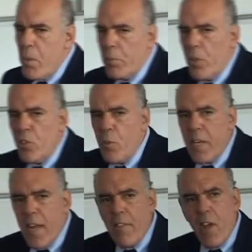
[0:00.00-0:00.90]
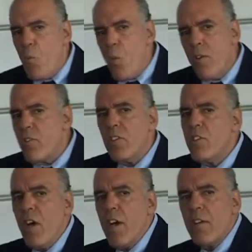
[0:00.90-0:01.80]
people are doing now that
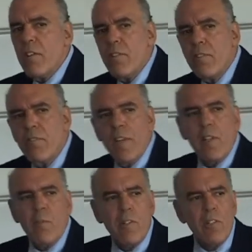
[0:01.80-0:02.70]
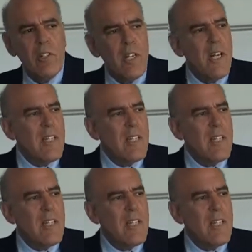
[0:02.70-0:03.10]
wasn't done fairly recently.